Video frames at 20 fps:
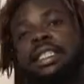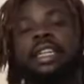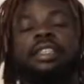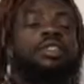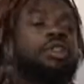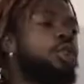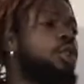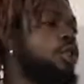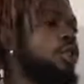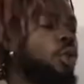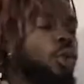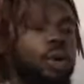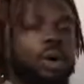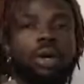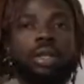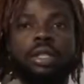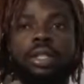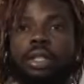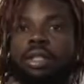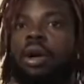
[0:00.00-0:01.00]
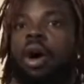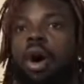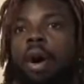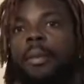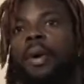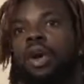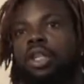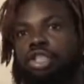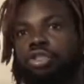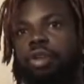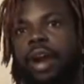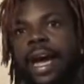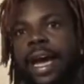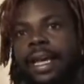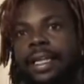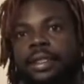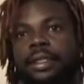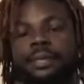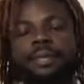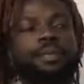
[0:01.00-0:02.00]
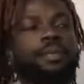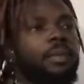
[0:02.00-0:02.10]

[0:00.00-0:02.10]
I don't know so much, right?